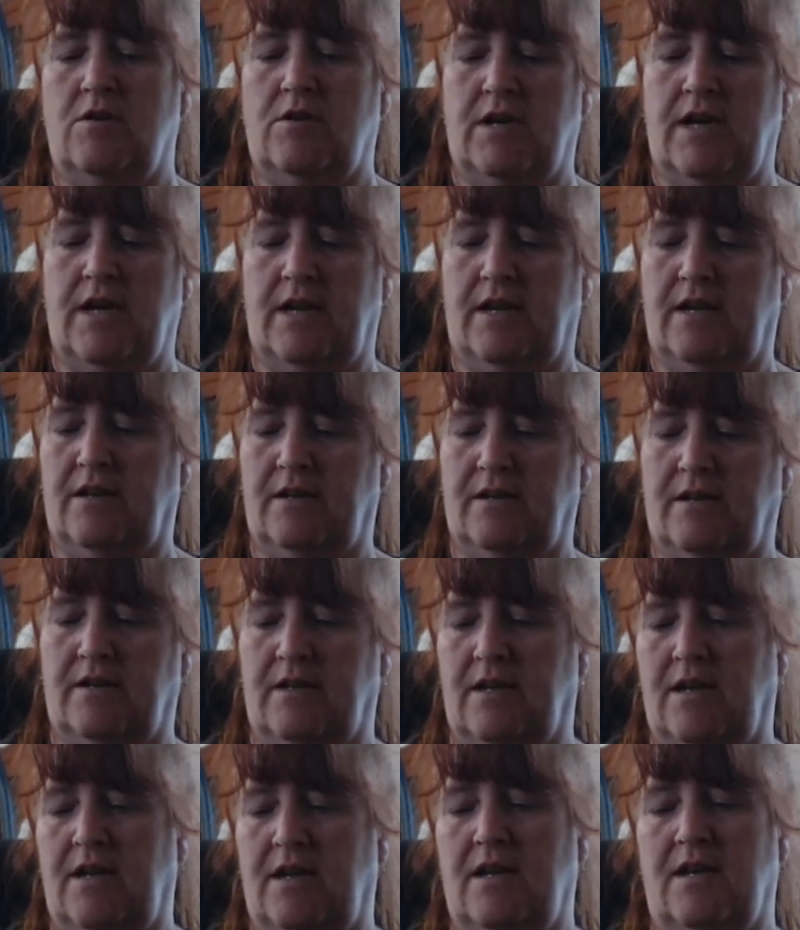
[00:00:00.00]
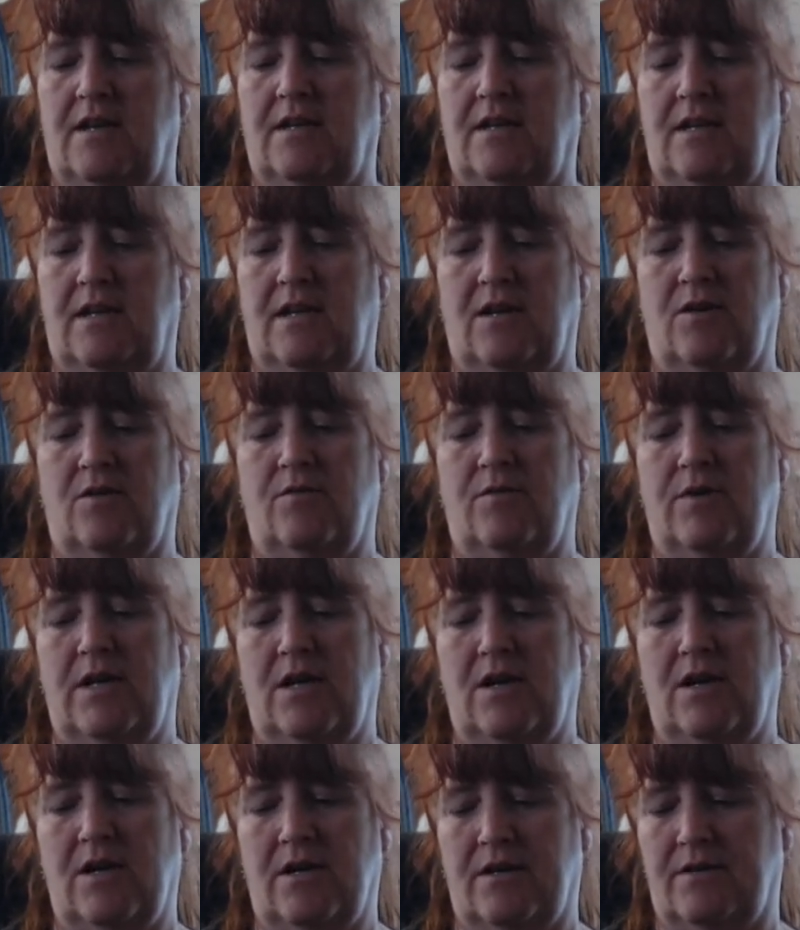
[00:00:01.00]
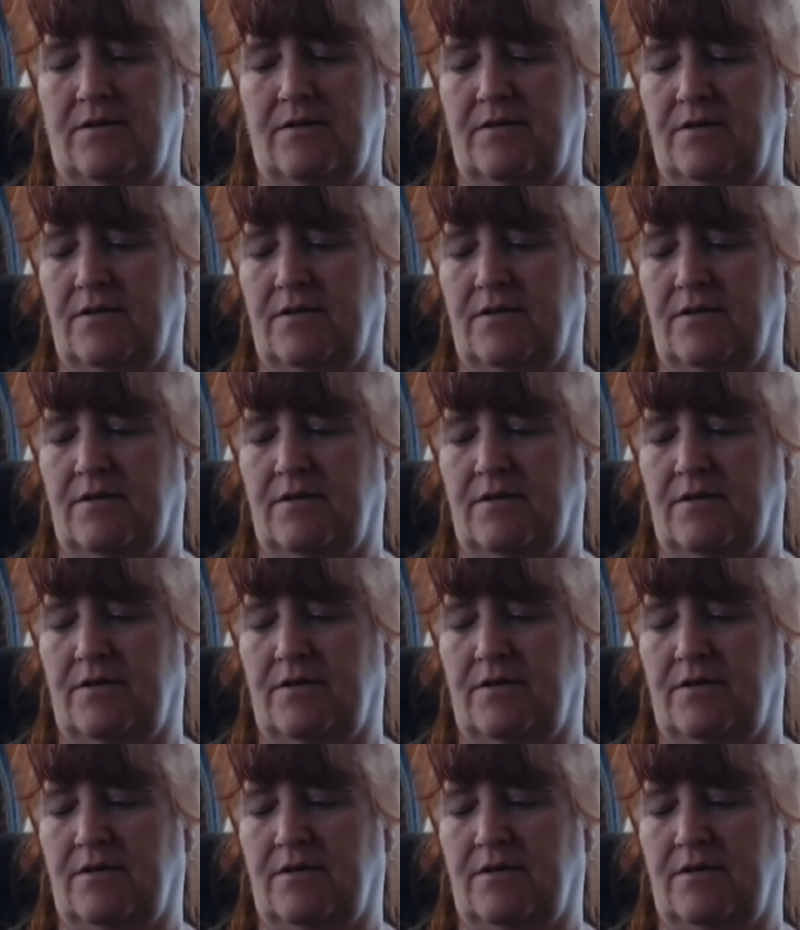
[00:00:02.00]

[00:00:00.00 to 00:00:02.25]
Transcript: Okay. And here we are.